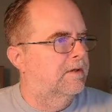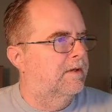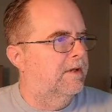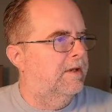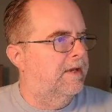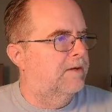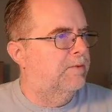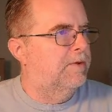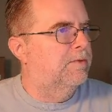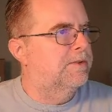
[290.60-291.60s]
And we
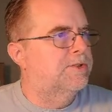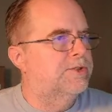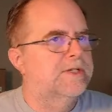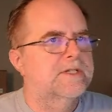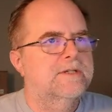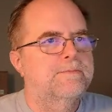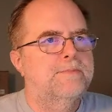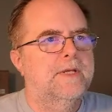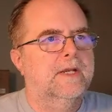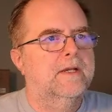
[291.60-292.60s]
will just
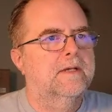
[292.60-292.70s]
pick,